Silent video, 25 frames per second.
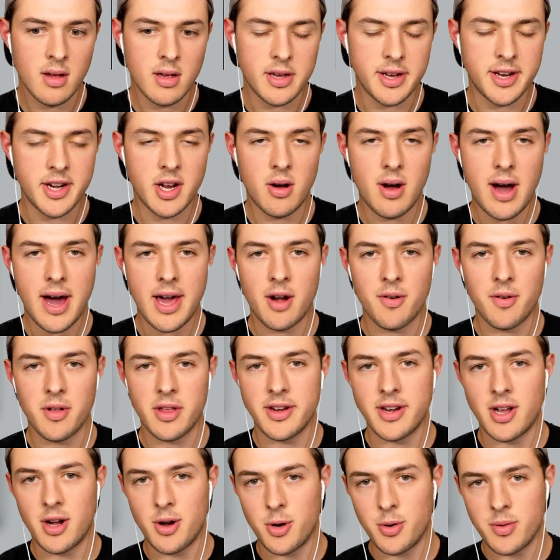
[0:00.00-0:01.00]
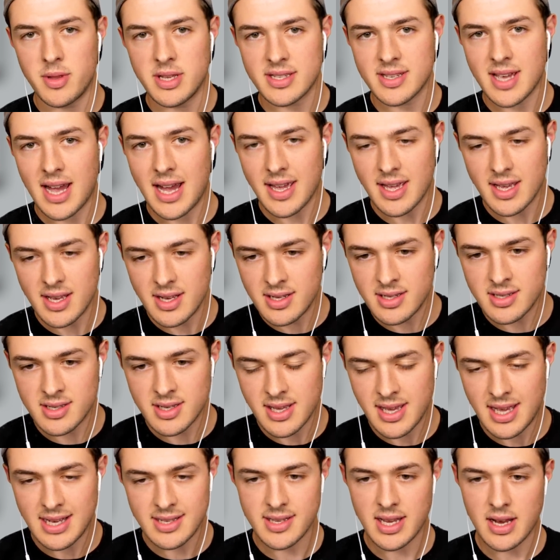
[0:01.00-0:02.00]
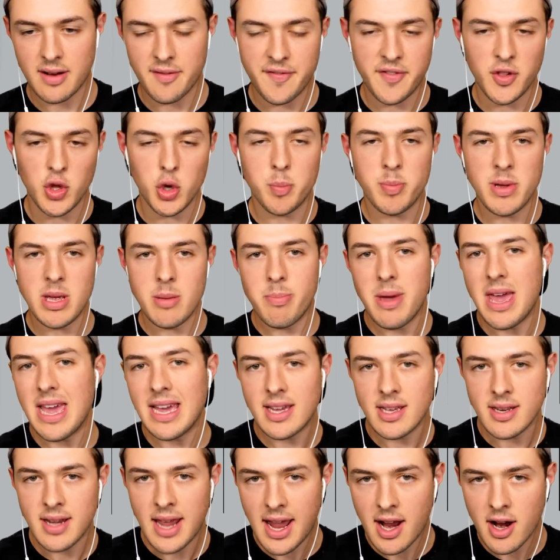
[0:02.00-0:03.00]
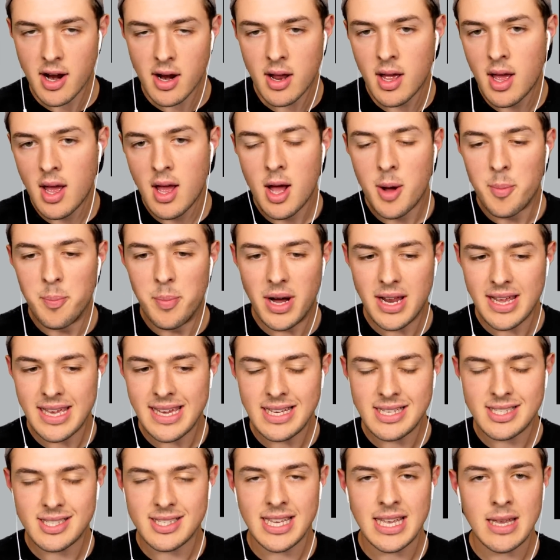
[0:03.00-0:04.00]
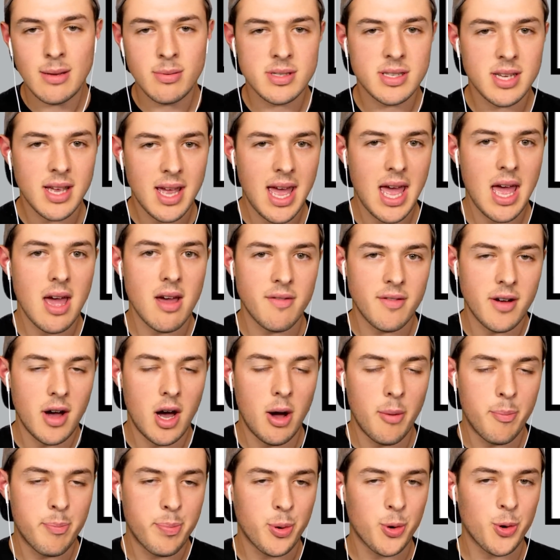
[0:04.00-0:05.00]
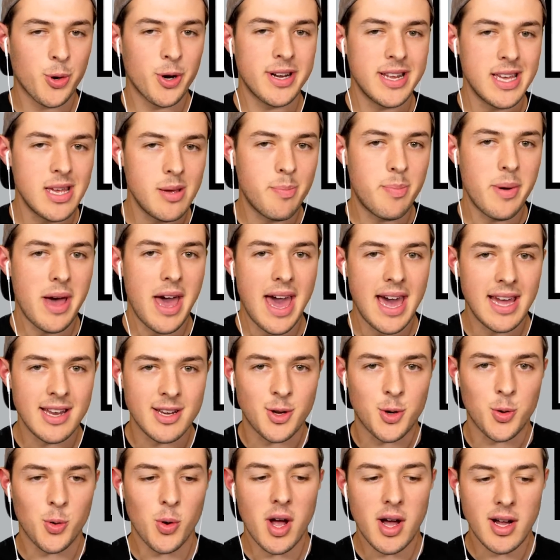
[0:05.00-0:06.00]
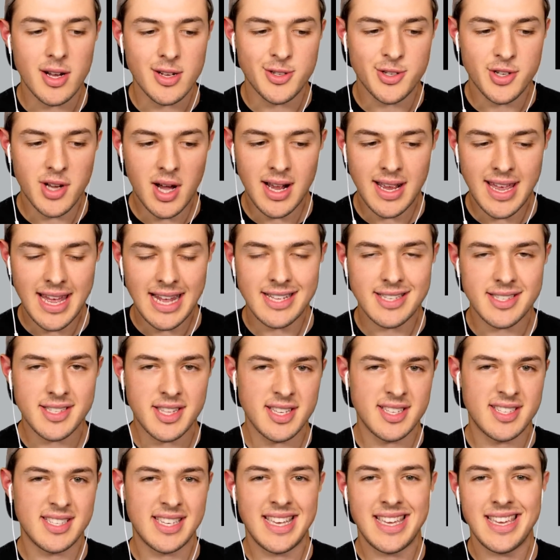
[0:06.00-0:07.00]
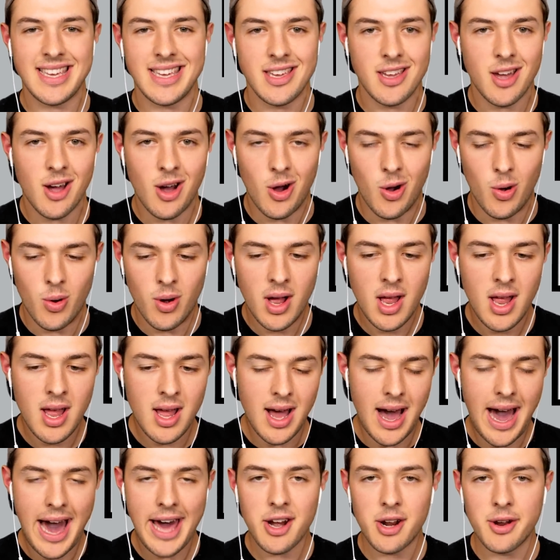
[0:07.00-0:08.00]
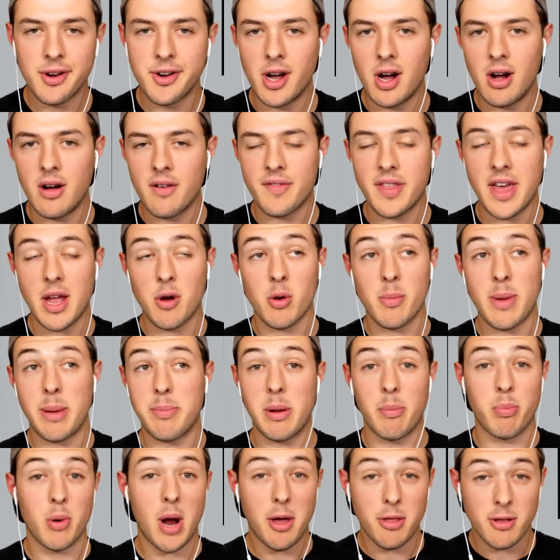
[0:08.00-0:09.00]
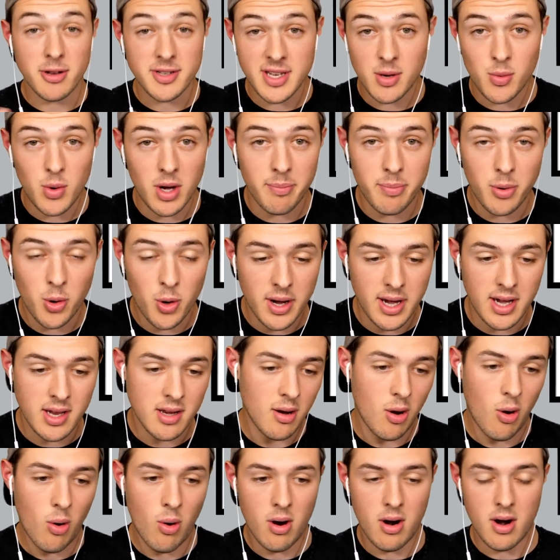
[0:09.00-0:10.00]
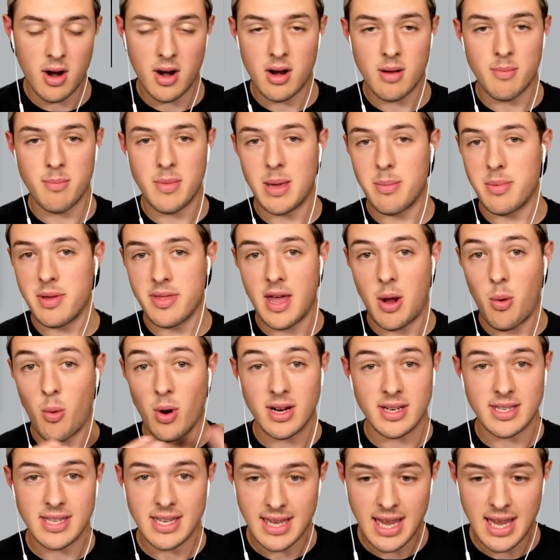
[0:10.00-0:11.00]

You know, I don't really know who this guy is. He has like floopy bacon hair, but he seems to have a pretty bad grudge against the CEO. I don't know if they were maybe brothers at one point, or maybe they worked